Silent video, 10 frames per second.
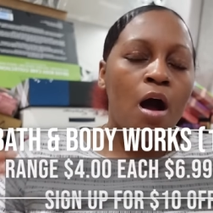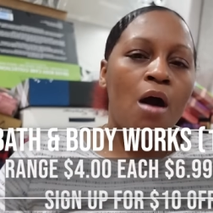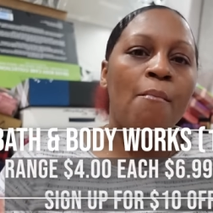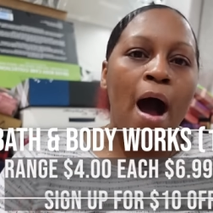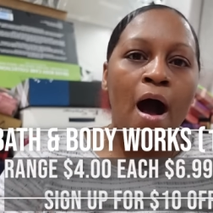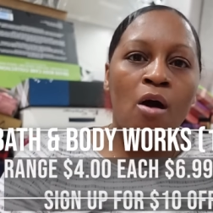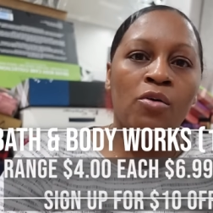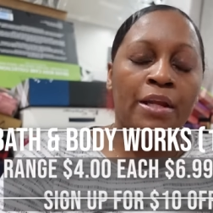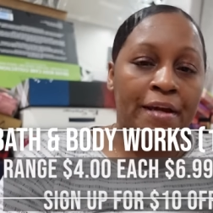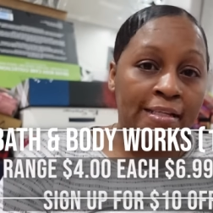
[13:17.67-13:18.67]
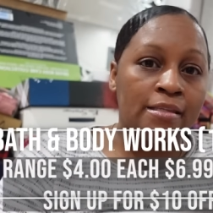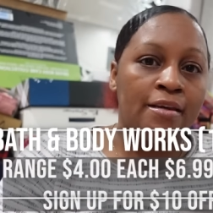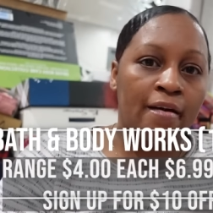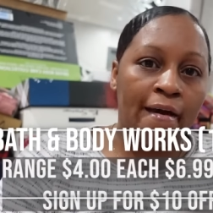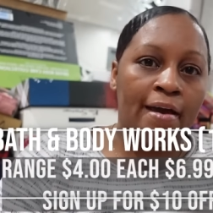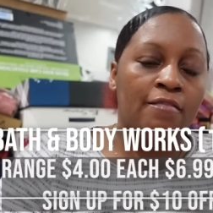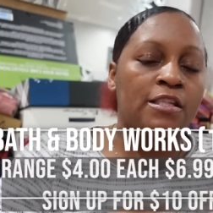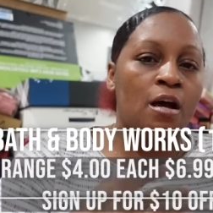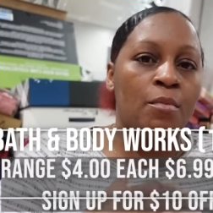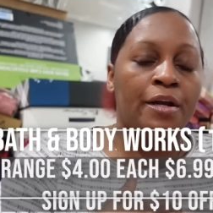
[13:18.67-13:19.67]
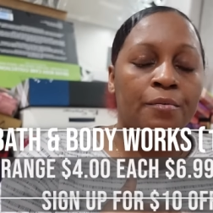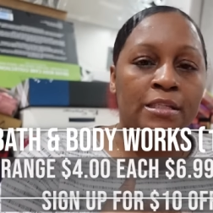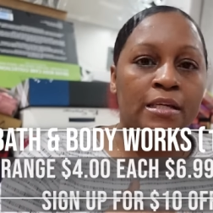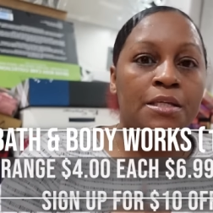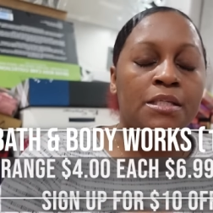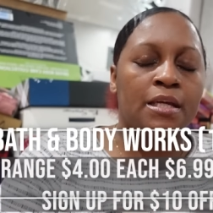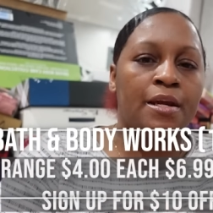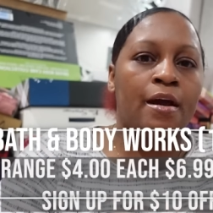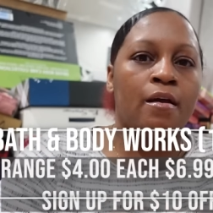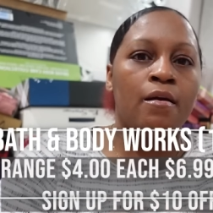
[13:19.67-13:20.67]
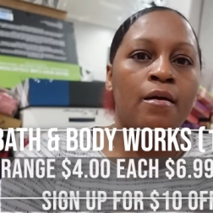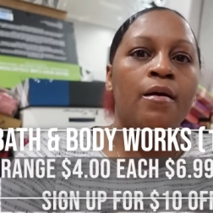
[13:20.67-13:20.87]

a mall and they still have some of them scents in there